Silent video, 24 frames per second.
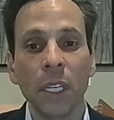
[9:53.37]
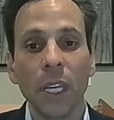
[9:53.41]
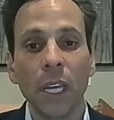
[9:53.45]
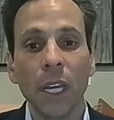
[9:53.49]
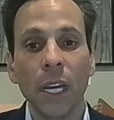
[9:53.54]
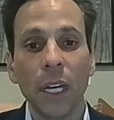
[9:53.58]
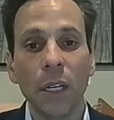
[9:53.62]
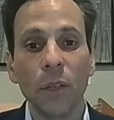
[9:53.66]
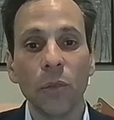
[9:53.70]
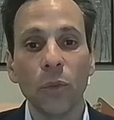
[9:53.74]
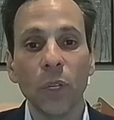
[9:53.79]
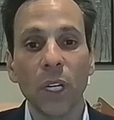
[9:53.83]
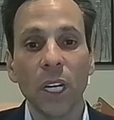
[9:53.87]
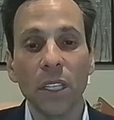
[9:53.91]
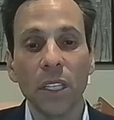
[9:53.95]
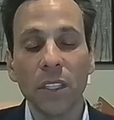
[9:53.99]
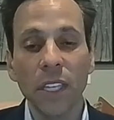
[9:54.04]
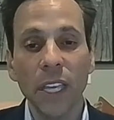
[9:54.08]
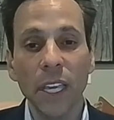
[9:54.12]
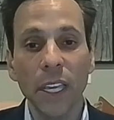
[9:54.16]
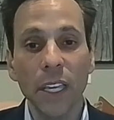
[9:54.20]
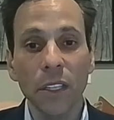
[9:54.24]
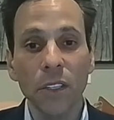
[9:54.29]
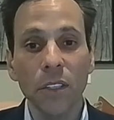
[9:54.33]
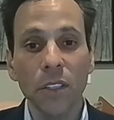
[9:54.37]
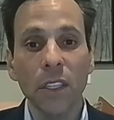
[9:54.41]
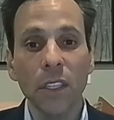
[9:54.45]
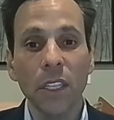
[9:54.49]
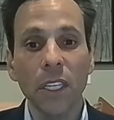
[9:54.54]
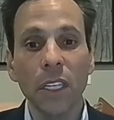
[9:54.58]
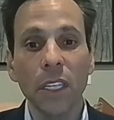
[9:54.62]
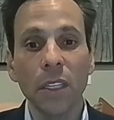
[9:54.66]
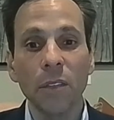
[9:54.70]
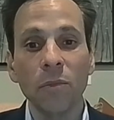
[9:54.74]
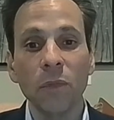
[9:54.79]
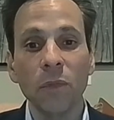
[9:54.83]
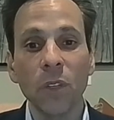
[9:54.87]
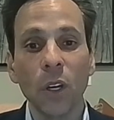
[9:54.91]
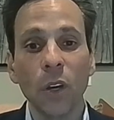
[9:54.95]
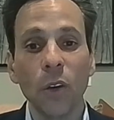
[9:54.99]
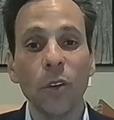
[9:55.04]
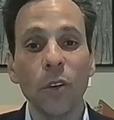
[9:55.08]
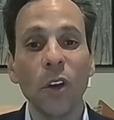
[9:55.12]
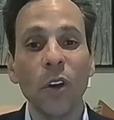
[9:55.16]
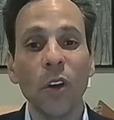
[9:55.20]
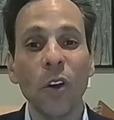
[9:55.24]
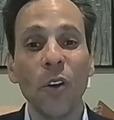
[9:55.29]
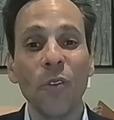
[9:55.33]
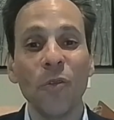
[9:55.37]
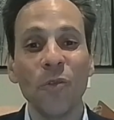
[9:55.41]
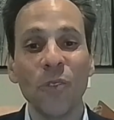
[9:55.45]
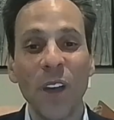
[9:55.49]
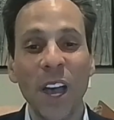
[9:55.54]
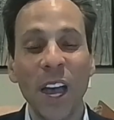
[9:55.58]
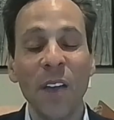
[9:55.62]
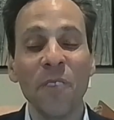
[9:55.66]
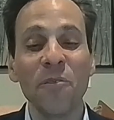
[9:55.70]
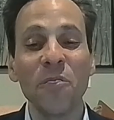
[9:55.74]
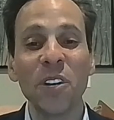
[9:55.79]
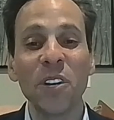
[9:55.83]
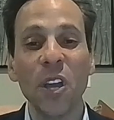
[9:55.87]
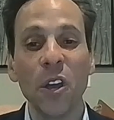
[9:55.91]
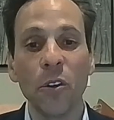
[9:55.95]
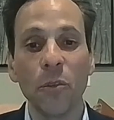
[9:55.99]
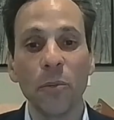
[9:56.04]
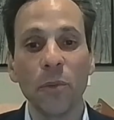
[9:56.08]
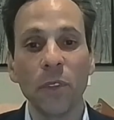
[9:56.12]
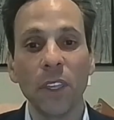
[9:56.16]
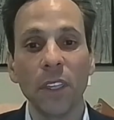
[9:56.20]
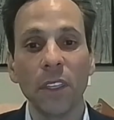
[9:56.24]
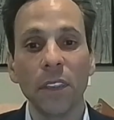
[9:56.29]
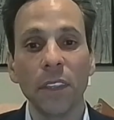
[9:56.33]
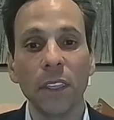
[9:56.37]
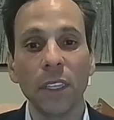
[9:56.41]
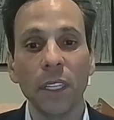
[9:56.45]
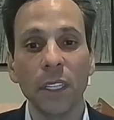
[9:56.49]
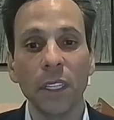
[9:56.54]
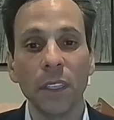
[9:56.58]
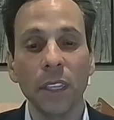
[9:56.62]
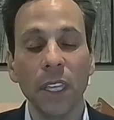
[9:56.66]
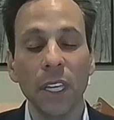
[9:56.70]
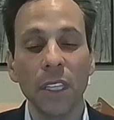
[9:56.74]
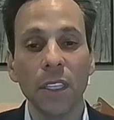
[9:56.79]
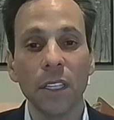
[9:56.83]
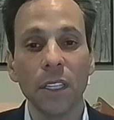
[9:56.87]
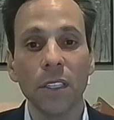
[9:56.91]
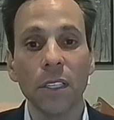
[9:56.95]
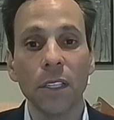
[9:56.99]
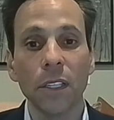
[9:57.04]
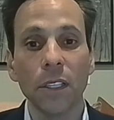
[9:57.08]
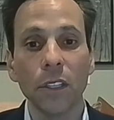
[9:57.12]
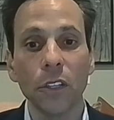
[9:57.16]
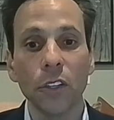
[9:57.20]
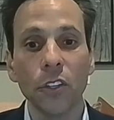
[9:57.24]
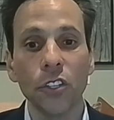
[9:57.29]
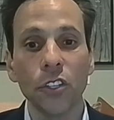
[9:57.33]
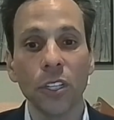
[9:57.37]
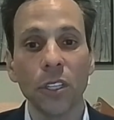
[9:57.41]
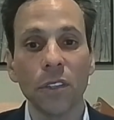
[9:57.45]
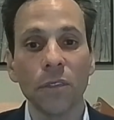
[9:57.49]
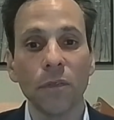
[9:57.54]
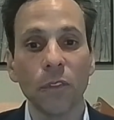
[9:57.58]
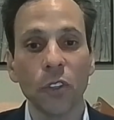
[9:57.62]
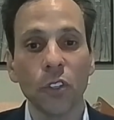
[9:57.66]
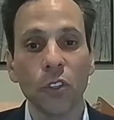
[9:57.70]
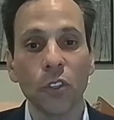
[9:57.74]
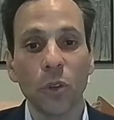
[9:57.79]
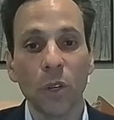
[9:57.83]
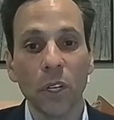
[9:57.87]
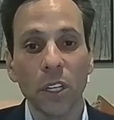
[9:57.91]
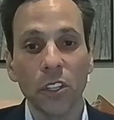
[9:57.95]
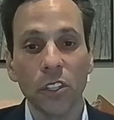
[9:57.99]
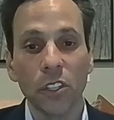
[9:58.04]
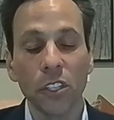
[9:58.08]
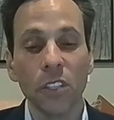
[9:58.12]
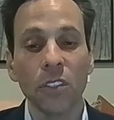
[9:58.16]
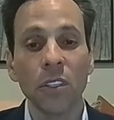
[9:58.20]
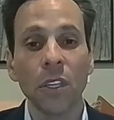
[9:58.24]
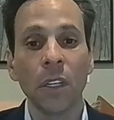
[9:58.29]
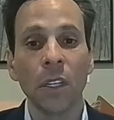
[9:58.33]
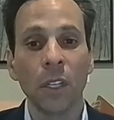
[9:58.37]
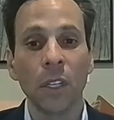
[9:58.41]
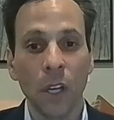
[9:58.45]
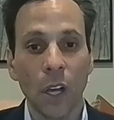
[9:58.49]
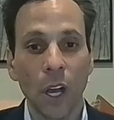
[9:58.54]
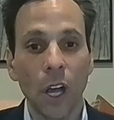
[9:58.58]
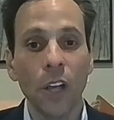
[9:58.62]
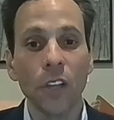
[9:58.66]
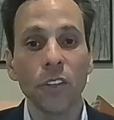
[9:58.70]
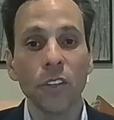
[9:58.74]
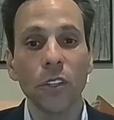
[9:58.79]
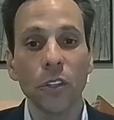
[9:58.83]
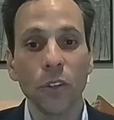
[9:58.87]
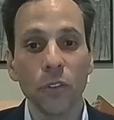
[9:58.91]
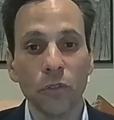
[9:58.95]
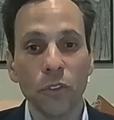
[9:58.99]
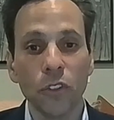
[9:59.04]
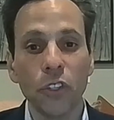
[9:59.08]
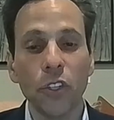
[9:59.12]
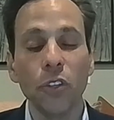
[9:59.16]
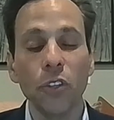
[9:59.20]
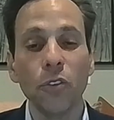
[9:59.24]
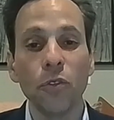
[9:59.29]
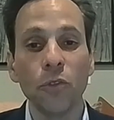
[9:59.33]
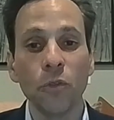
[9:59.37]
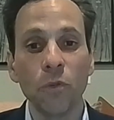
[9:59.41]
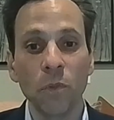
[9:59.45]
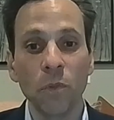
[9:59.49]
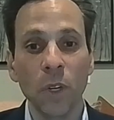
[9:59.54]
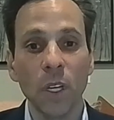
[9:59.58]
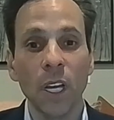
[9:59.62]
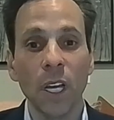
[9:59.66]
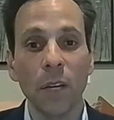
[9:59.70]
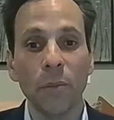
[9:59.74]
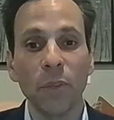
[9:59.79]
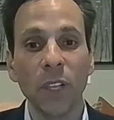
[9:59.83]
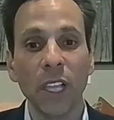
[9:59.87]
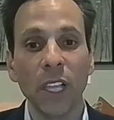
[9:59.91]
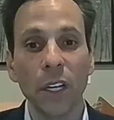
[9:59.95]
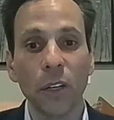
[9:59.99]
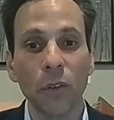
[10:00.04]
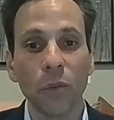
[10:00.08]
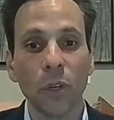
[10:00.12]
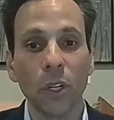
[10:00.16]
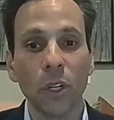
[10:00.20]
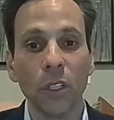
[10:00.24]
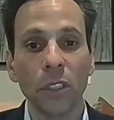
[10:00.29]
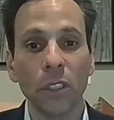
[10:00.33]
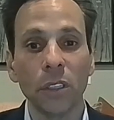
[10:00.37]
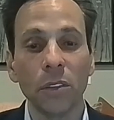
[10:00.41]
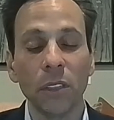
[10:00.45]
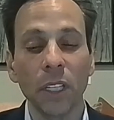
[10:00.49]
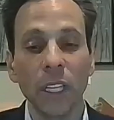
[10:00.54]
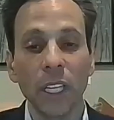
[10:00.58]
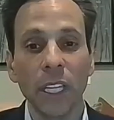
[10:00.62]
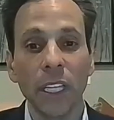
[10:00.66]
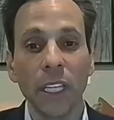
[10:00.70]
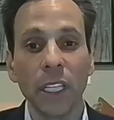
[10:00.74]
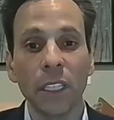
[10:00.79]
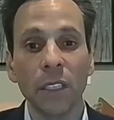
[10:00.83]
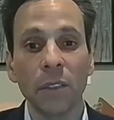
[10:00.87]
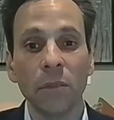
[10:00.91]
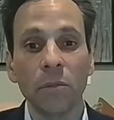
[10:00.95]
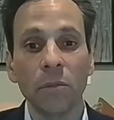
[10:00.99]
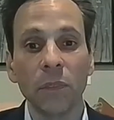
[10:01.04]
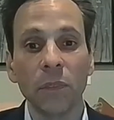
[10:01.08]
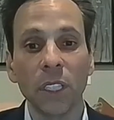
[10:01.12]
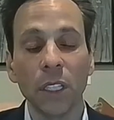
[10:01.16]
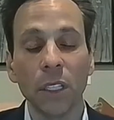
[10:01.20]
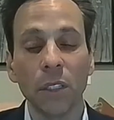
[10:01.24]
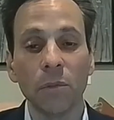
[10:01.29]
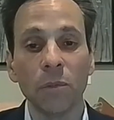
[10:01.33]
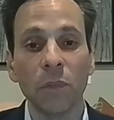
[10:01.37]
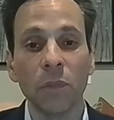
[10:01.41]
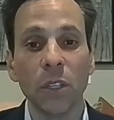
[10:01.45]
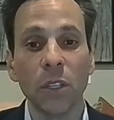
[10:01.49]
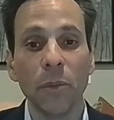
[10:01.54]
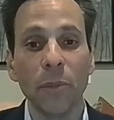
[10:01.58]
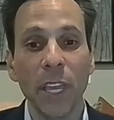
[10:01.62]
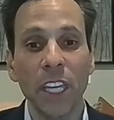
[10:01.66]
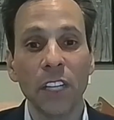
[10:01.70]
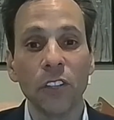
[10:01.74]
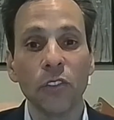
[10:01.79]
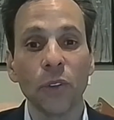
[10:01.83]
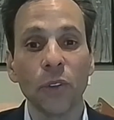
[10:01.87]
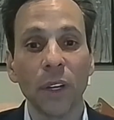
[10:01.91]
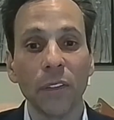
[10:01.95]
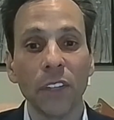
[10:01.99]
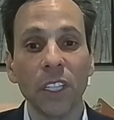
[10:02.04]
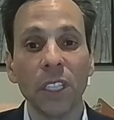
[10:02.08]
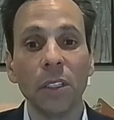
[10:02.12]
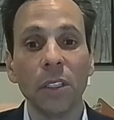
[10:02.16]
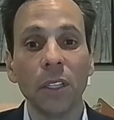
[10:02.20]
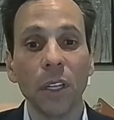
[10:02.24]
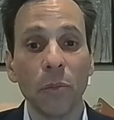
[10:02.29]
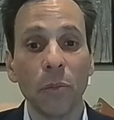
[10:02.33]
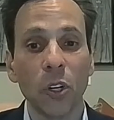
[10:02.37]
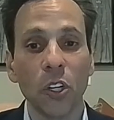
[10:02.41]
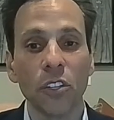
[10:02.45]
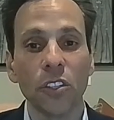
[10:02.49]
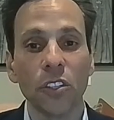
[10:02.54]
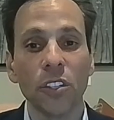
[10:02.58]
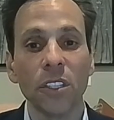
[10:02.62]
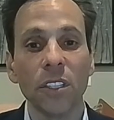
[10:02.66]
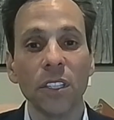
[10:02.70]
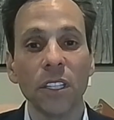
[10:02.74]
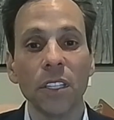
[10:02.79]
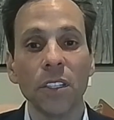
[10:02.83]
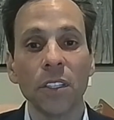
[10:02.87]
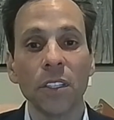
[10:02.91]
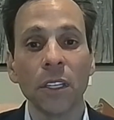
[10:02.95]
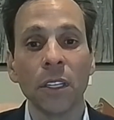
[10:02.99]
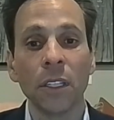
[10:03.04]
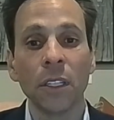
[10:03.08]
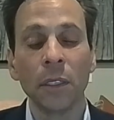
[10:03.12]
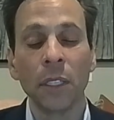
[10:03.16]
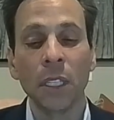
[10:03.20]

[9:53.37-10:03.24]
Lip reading: What I'd say is I would hope that the solutions for shortages also do play a role in demand-driven emergencies.